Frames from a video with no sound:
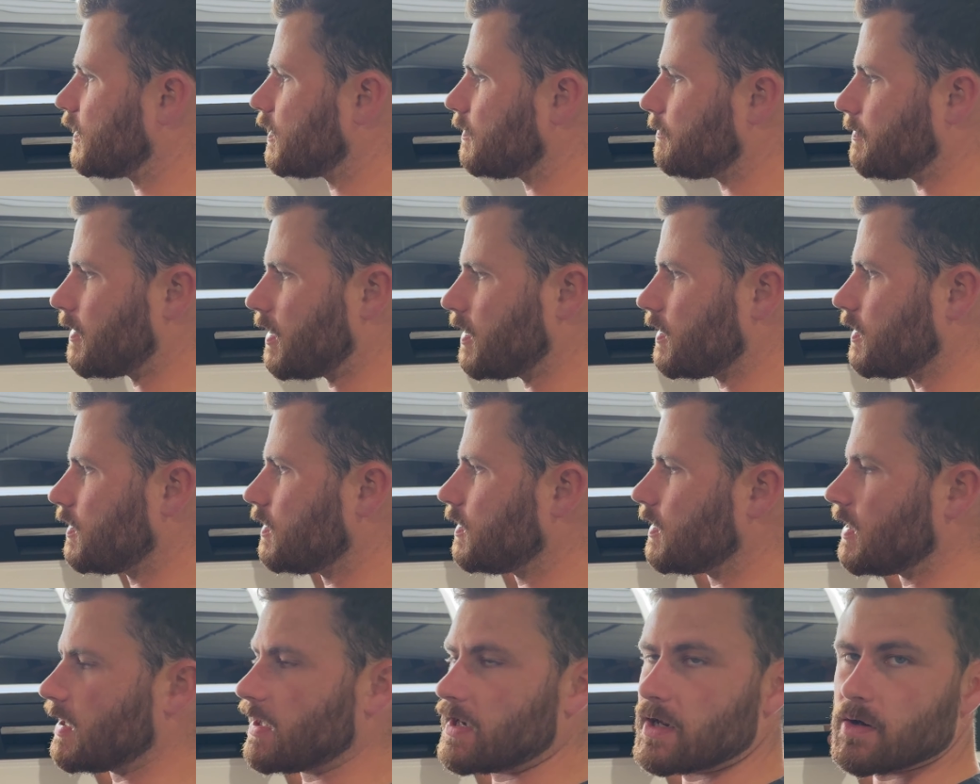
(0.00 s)
the button
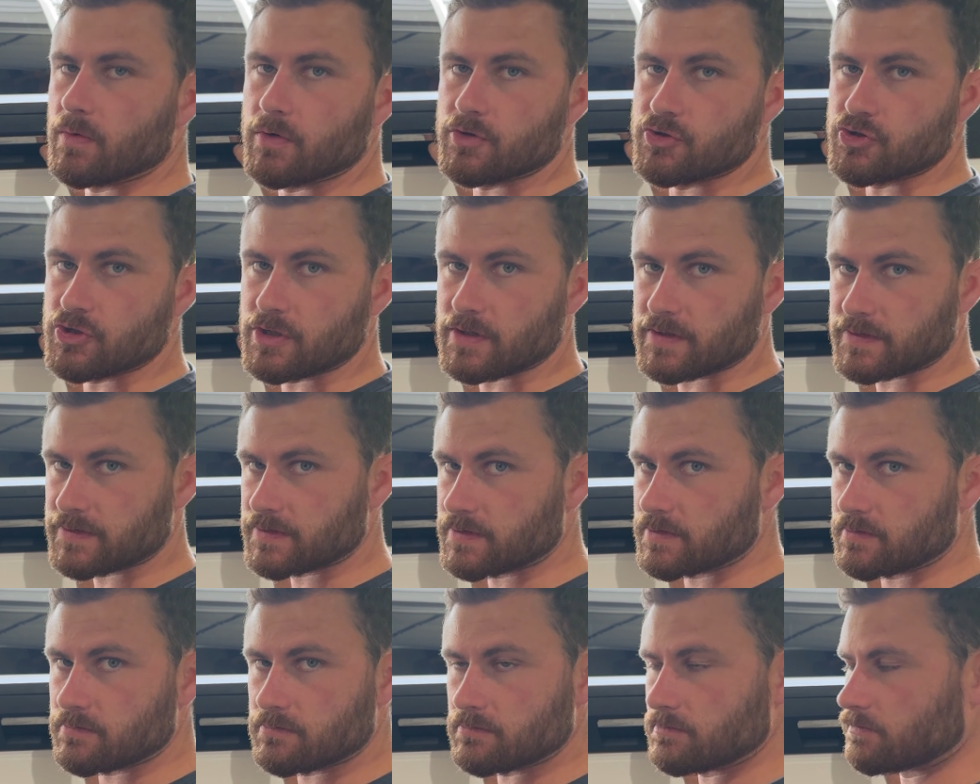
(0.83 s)
and it would just
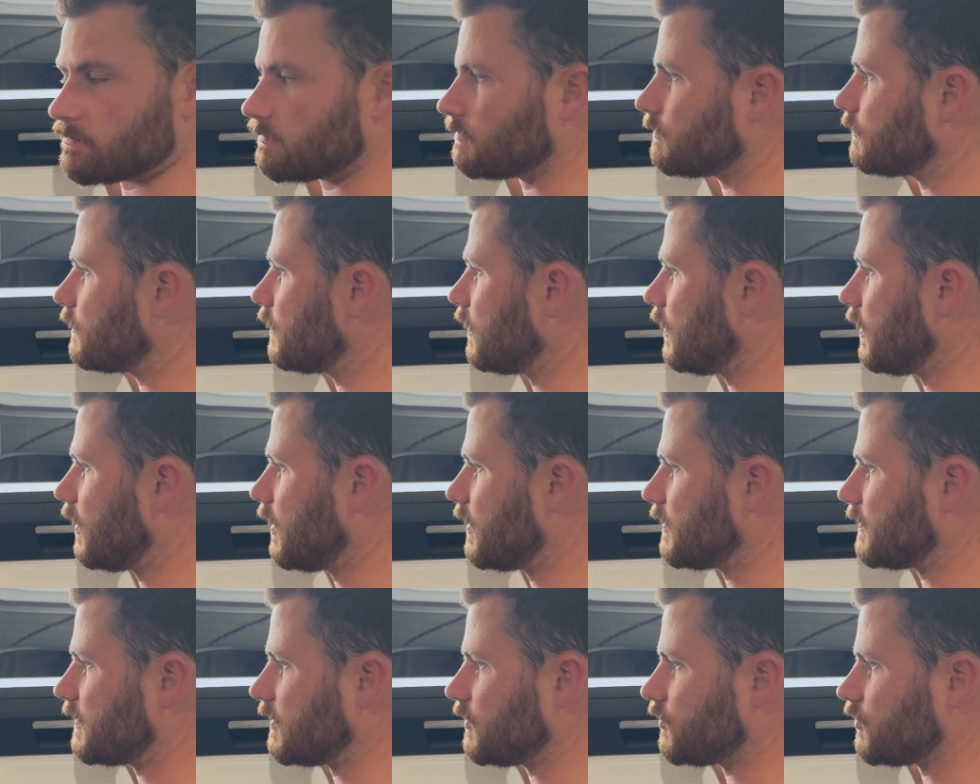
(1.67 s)

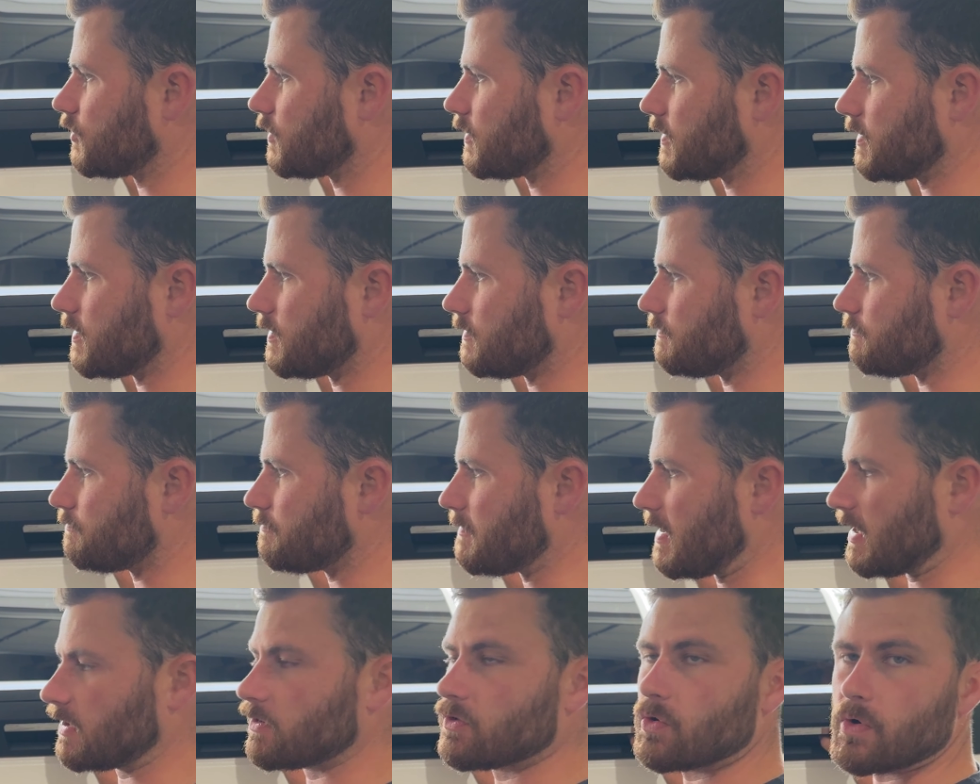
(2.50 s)
essentially
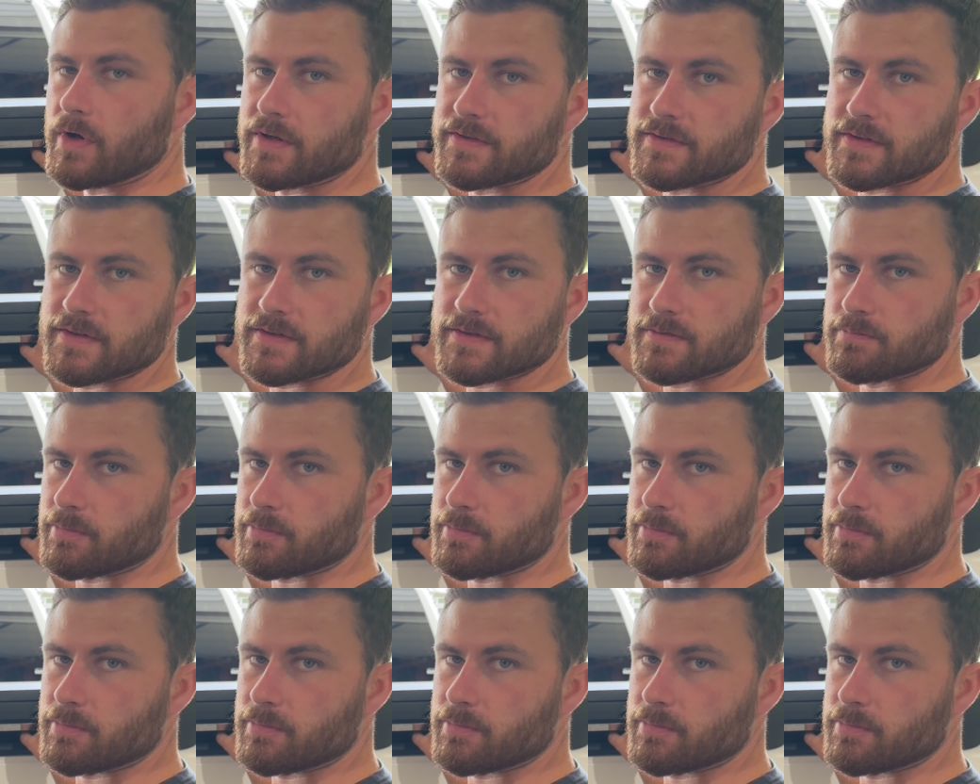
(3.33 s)
make noises,